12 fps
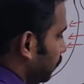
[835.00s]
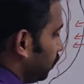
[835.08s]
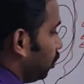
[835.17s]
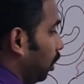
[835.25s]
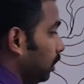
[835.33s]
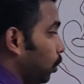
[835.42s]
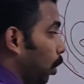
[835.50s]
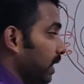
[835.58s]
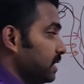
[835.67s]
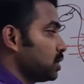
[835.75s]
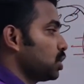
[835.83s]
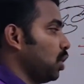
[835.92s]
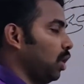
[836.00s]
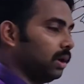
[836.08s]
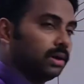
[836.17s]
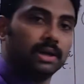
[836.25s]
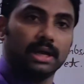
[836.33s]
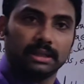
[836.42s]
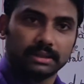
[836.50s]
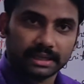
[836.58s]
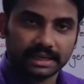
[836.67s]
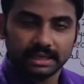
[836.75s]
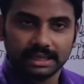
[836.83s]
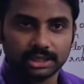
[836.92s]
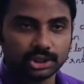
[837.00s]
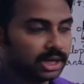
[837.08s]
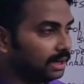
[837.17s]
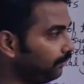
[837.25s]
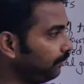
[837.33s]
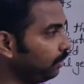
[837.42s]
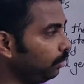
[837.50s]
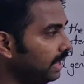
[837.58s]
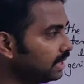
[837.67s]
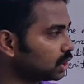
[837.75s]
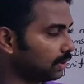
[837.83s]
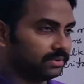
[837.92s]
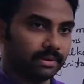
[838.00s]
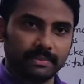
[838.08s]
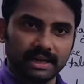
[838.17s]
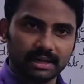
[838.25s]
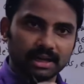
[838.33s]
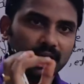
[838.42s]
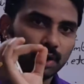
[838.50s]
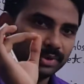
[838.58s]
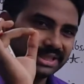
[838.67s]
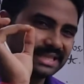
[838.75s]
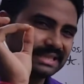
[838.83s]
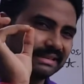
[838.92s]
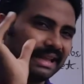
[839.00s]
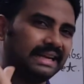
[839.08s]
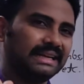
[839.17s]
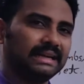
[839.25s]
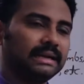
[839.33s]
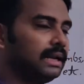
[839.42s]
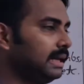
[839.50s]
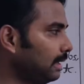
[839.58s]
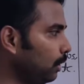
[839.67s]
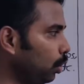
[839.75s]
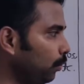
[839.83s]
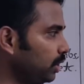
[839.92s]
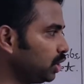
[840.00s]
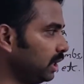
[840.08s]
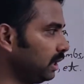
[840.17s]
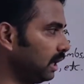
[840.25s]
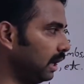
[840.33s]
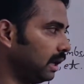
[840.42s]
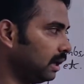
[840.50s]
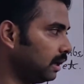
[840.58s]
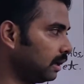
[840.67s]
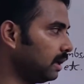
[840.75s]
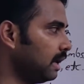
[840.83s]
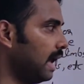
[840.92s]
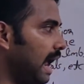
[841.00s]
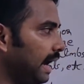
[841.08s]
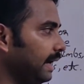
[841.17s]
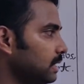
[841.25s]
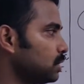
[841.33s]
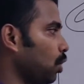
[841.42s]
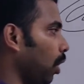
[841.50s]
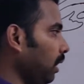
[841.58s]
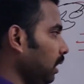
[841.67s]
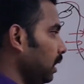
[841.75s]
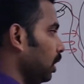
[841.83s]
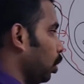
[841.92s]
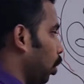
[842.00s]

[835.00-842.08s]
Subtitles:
Not cholesterol. The initial few days of the milk, which is slightly yellowish in color and is called